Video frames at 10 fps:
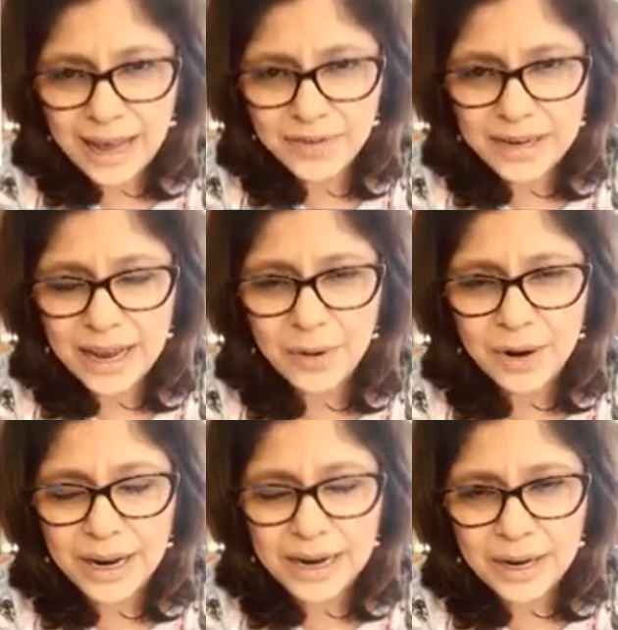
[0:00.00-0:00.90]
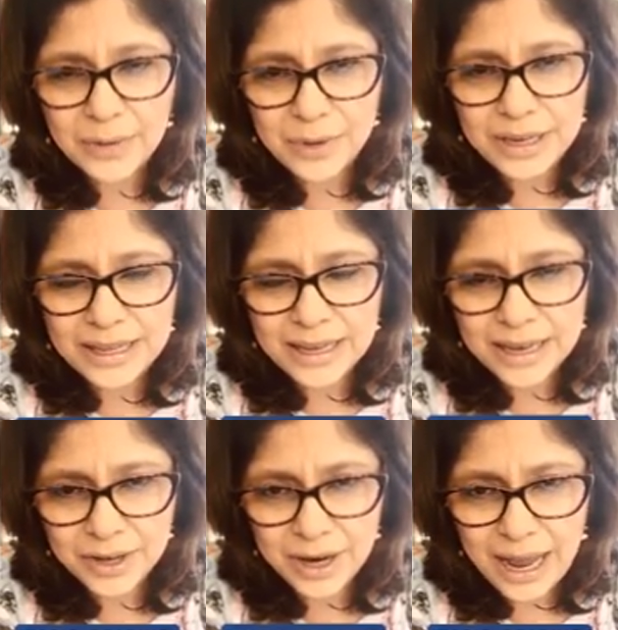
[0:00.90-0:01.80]
half an hour, and I read
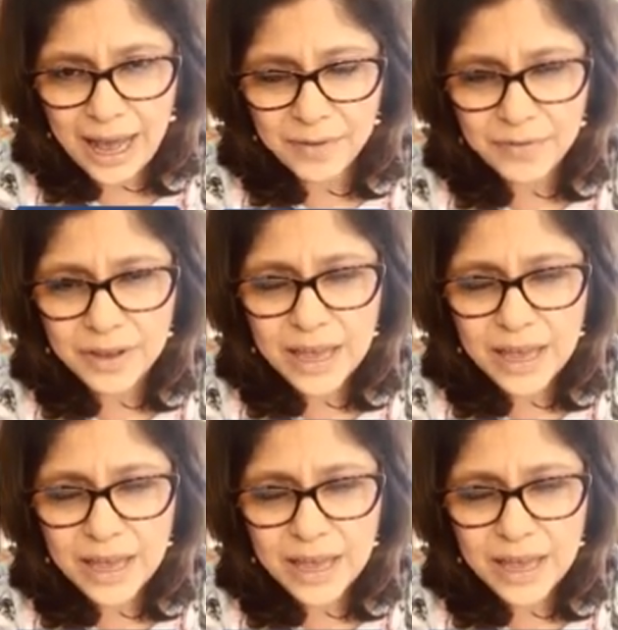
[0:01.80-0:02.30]
the other half.